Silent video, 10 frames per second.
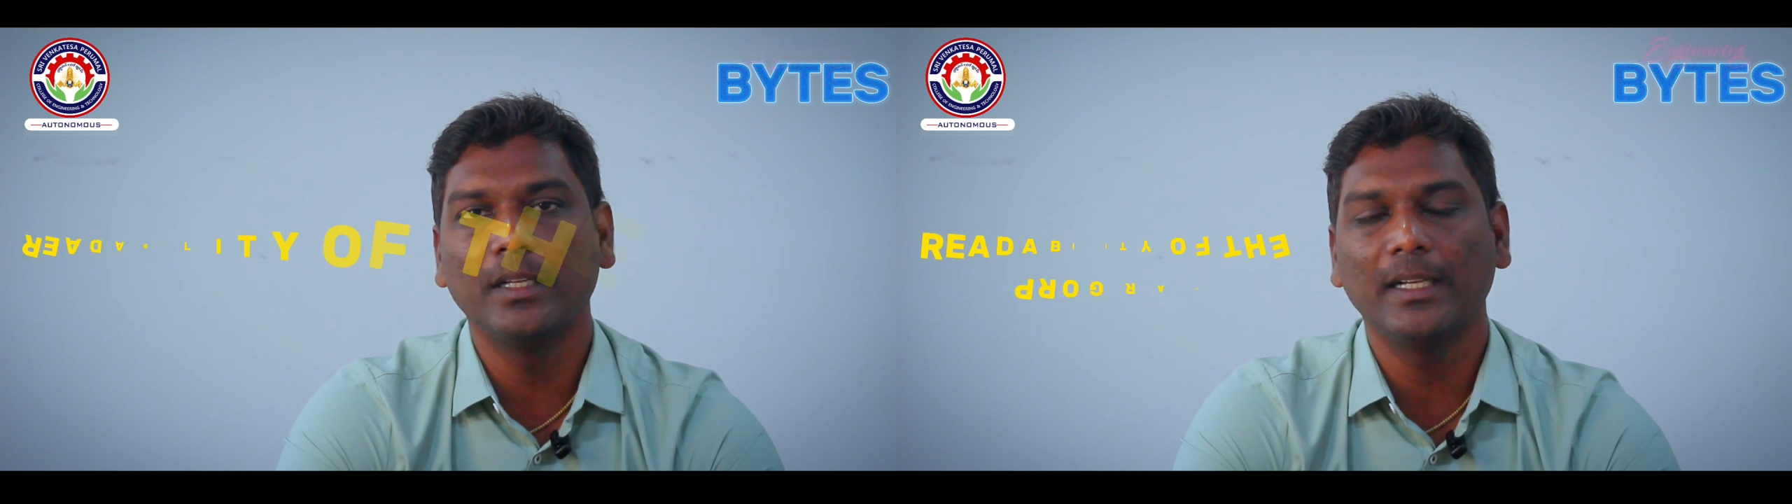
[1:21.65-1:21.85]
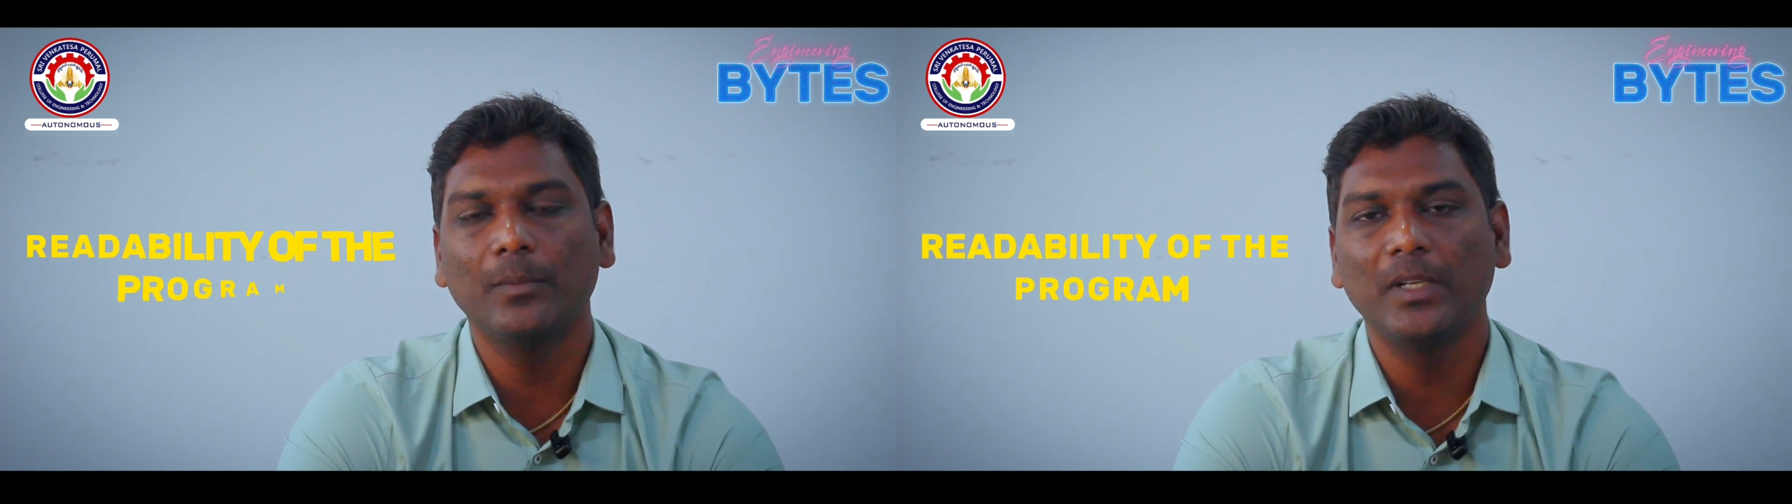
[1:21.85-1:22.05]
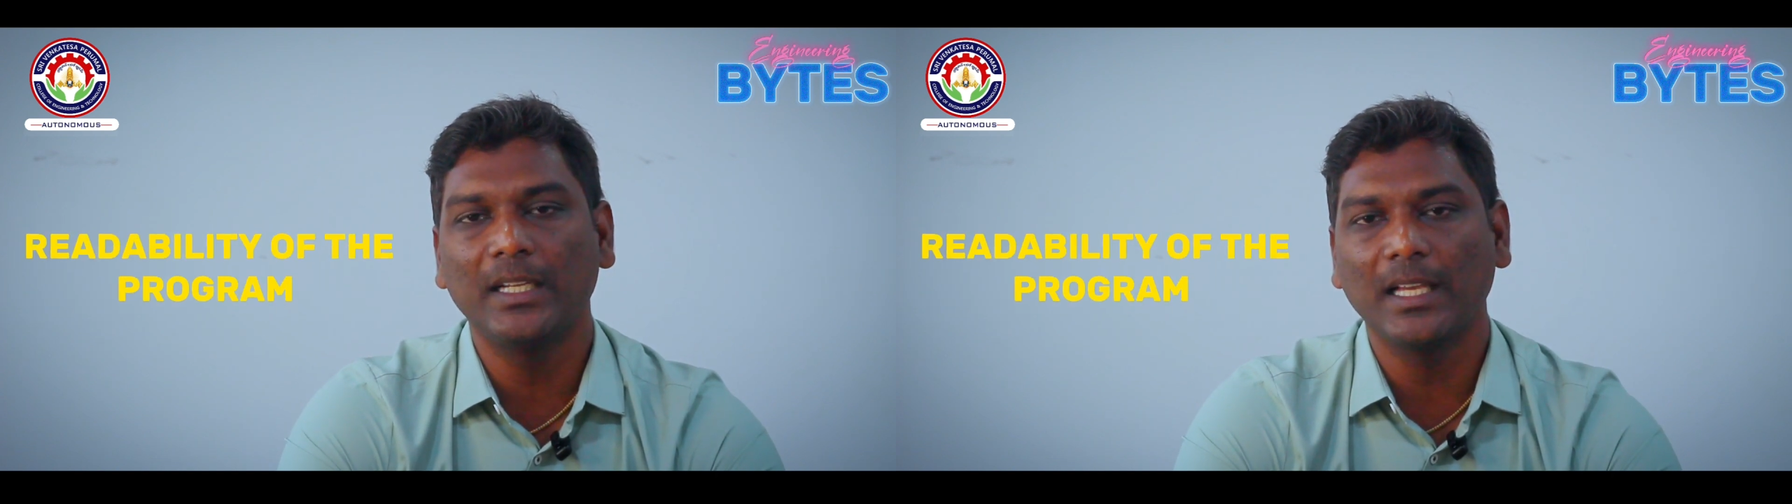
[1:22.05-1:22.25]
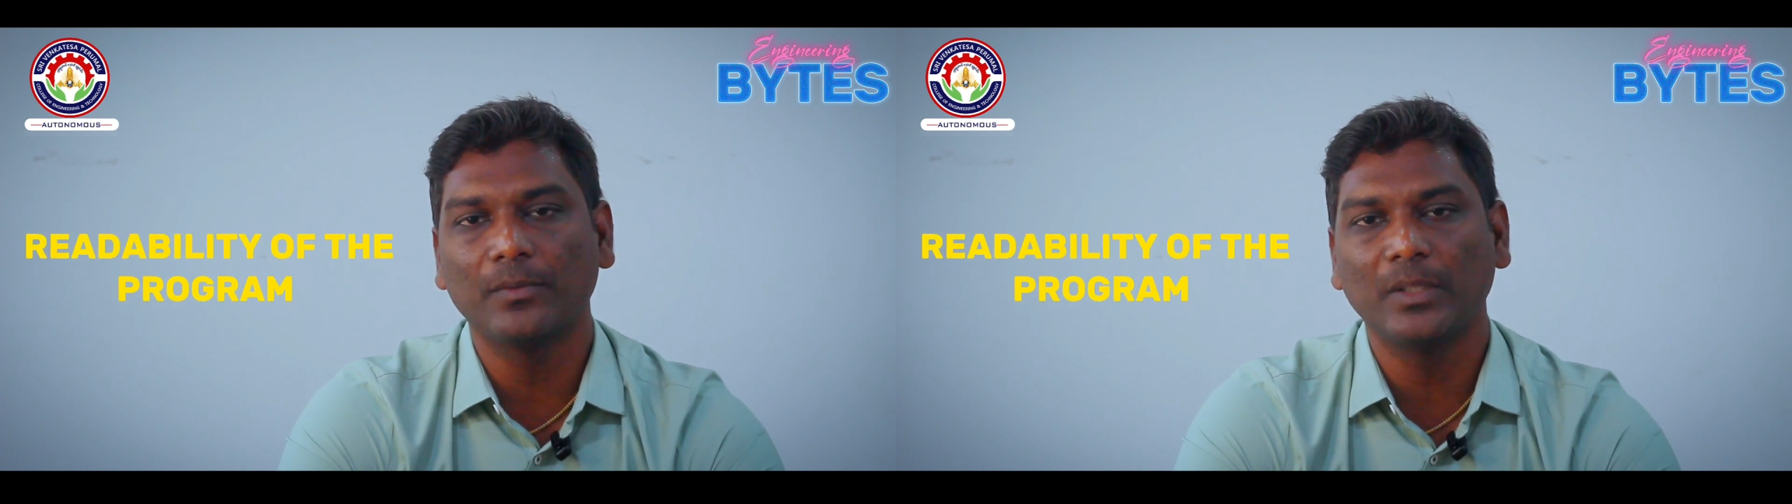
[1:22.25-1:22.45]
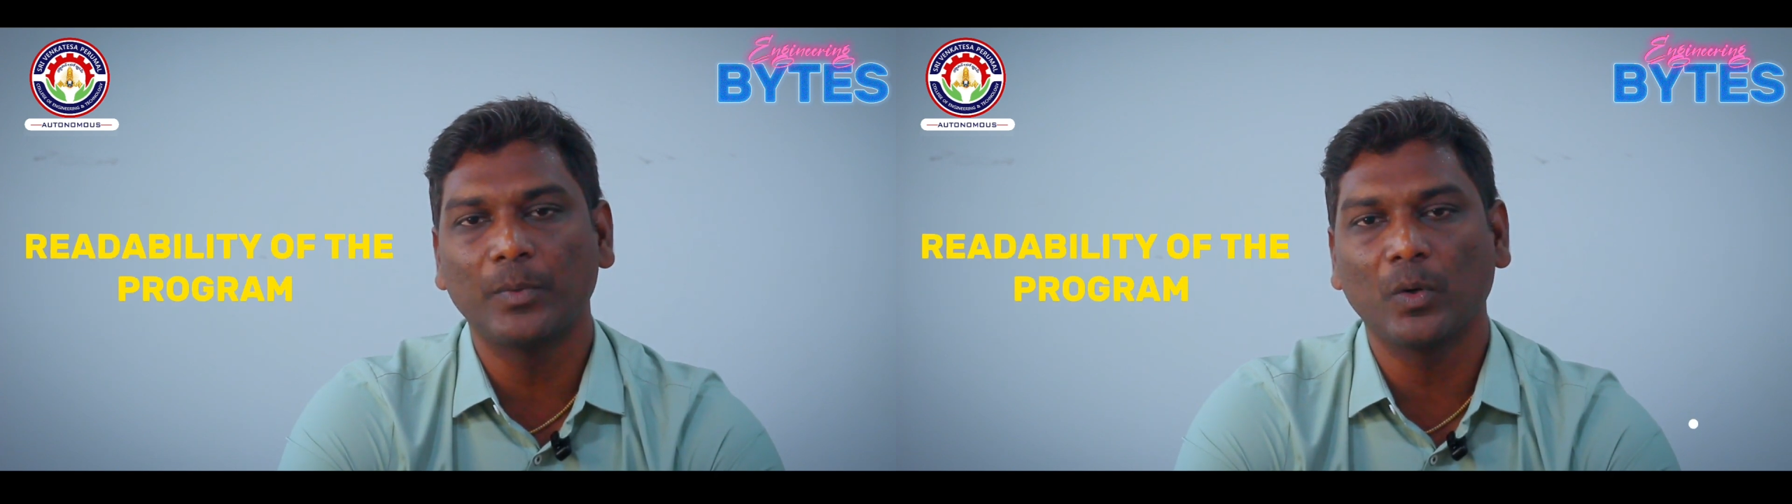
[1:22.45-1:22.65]
readability
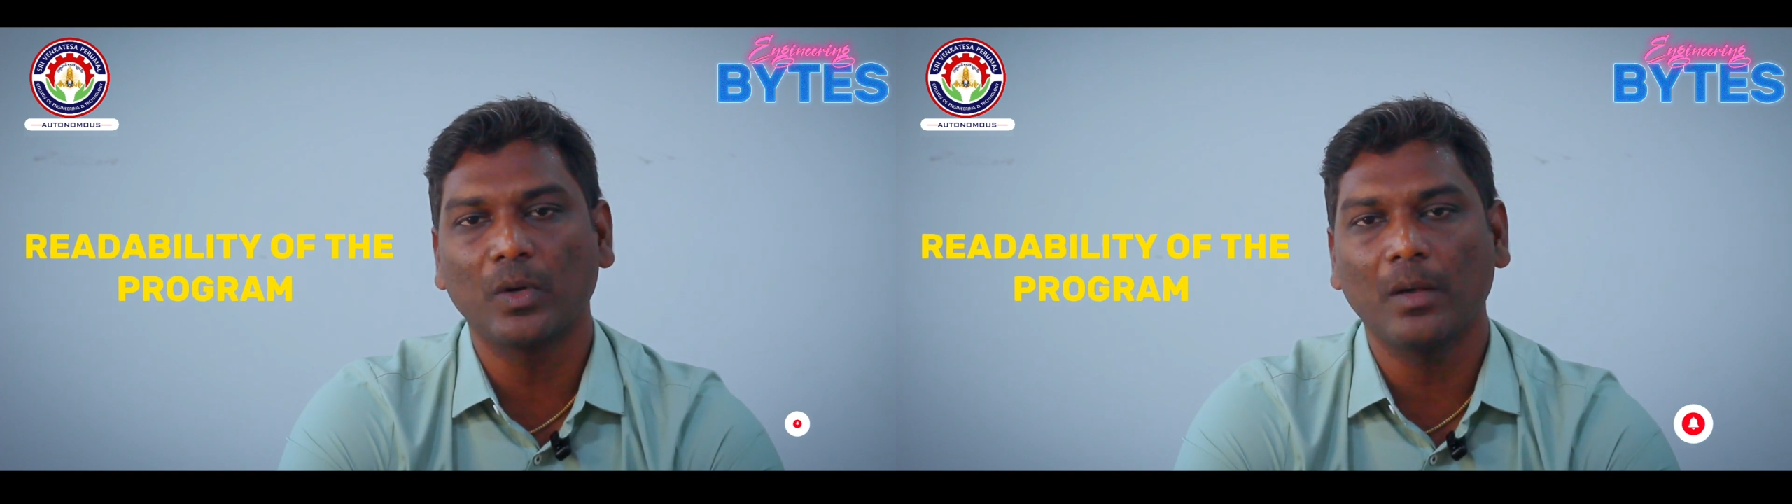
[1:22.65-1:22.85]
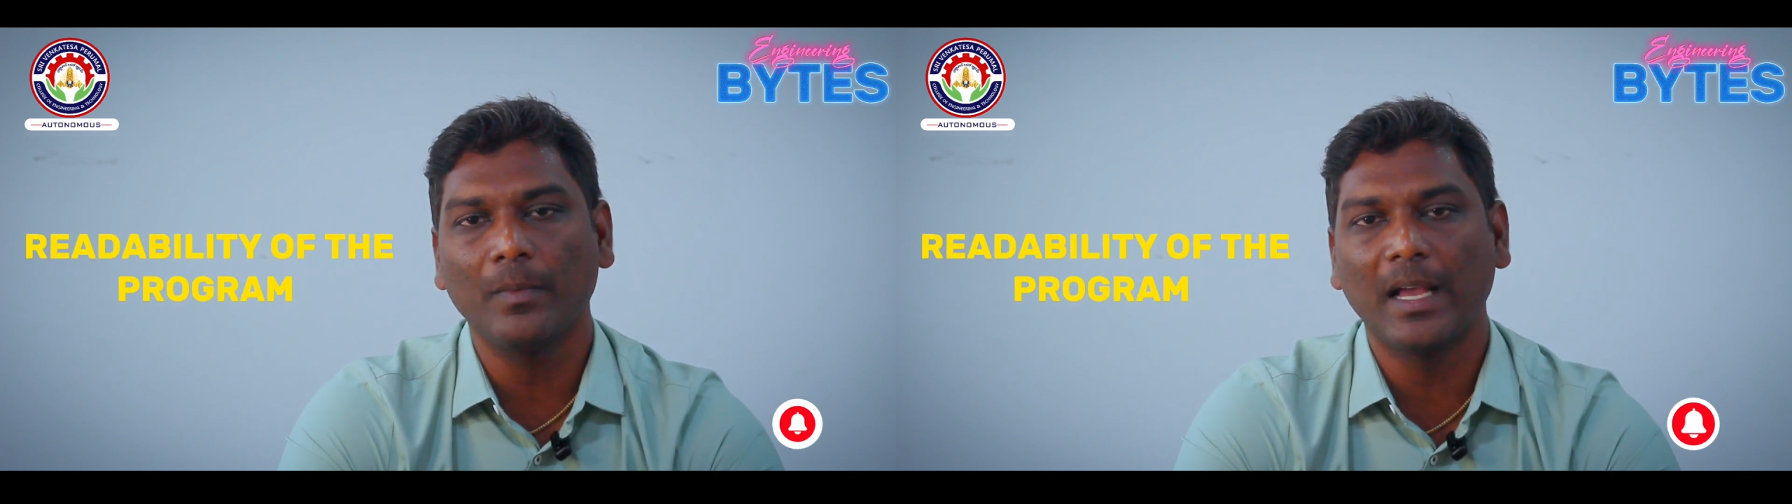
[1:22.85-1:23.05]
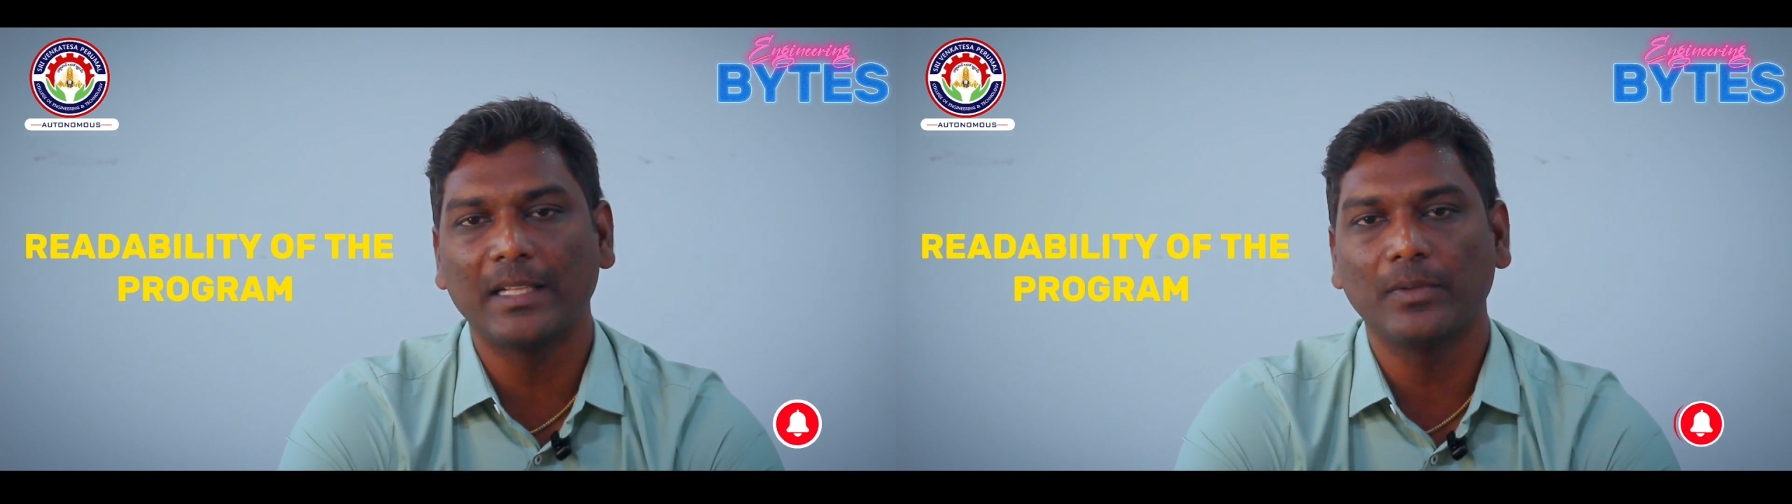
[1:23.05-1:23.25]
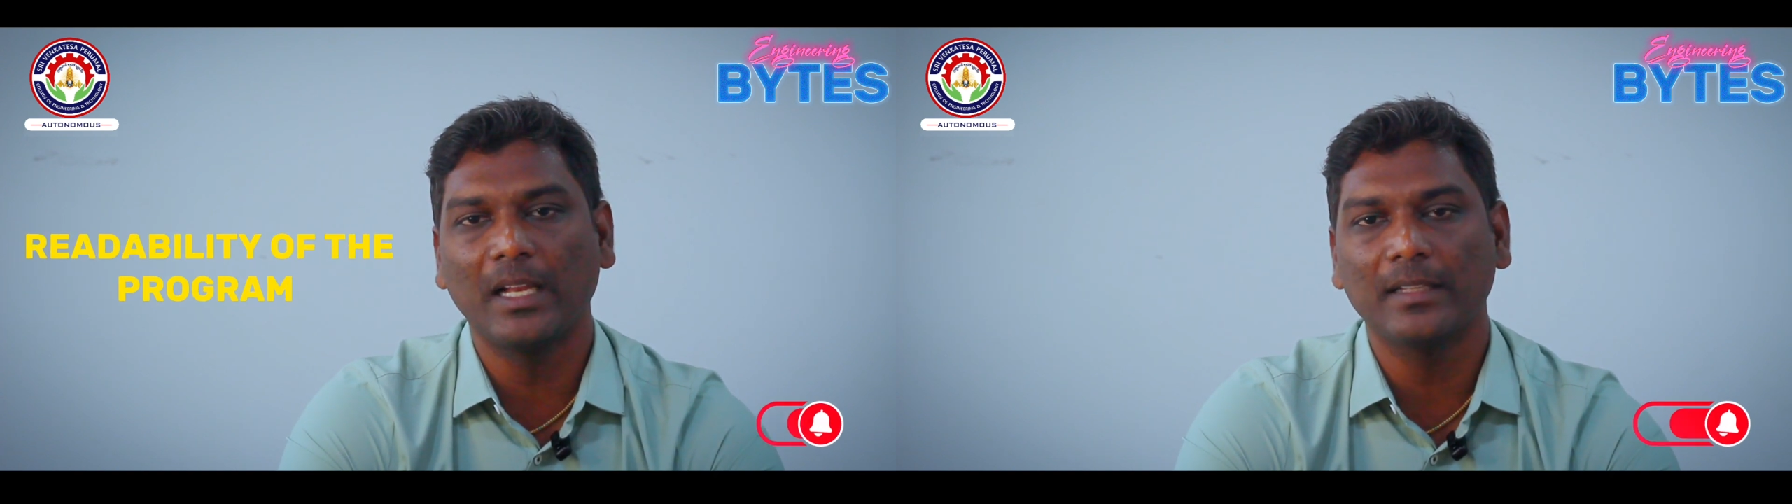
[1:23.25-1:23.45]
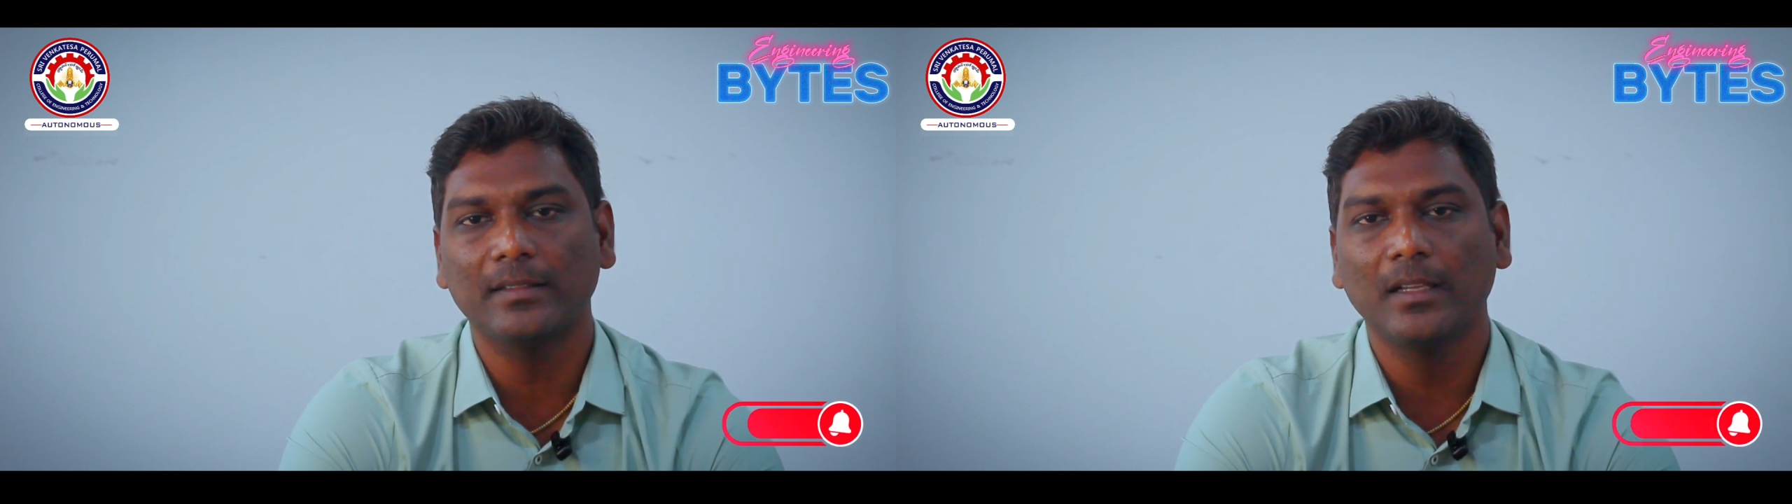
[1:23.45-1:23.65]
of the program as well as